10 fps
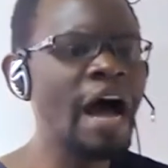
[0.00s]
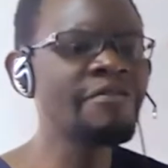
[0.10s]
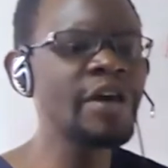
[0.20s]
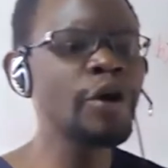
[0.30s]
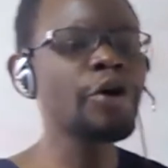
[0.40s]

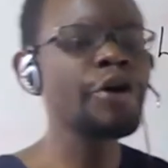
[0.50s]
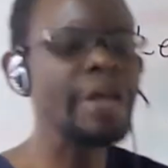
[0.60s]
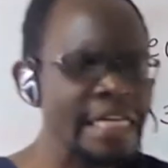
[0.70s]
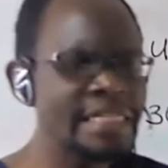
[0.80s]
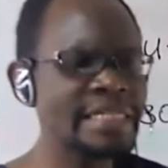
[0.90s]

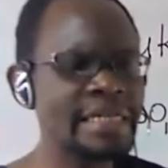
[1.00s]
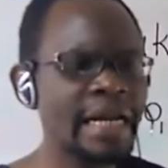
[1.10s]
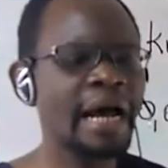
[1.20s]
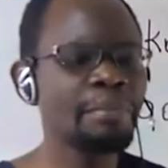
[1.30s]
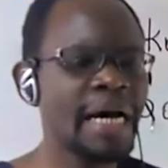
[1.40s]
increased
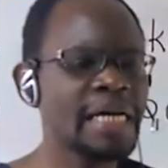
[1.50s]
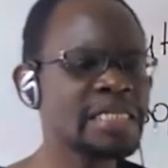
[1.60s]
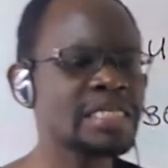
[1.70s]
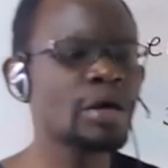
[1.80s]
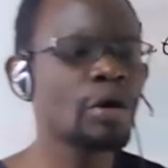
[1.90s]

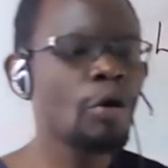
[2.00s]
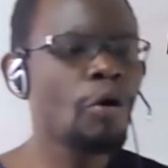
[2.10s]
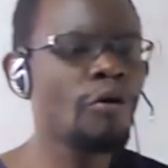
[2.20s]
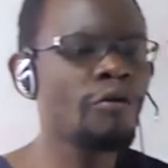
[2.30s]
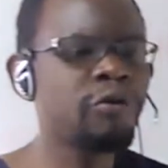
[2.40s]
numbers
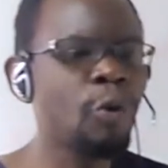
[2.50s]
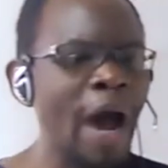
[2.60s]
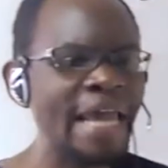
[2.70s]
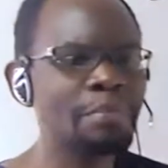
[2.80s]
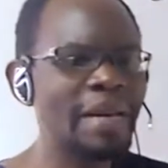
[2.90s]
of
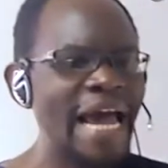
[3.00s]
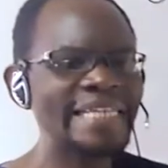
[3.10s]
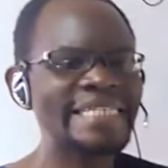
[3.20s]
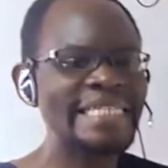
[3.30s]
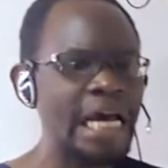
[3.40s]
white
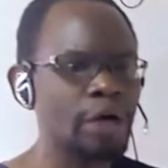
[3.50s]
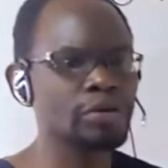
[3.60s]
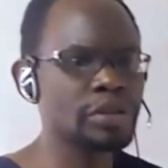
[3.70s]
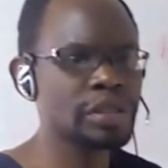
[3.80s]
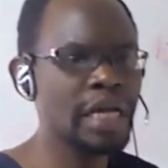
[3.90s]
blood cells.
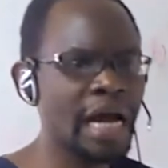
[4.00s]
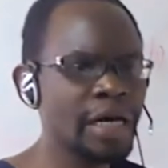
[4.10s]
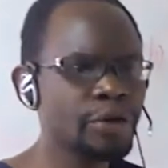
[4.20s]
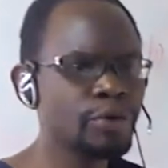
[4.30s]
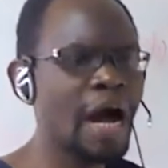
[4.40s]
Yeah,
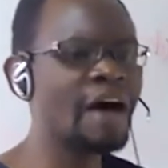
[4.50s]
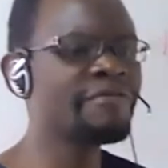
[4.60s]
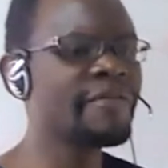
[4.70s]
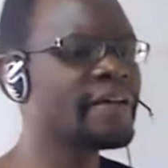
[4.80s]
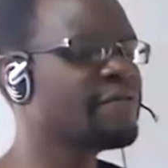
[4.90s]
you
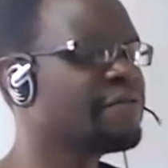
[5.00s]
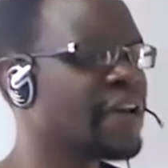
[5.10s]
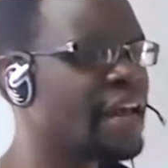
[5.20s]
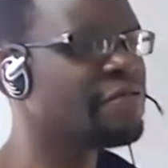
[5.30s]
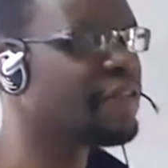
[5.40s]
have a
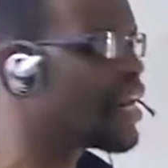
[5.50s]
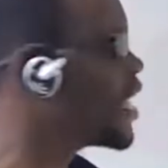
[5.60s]
very, very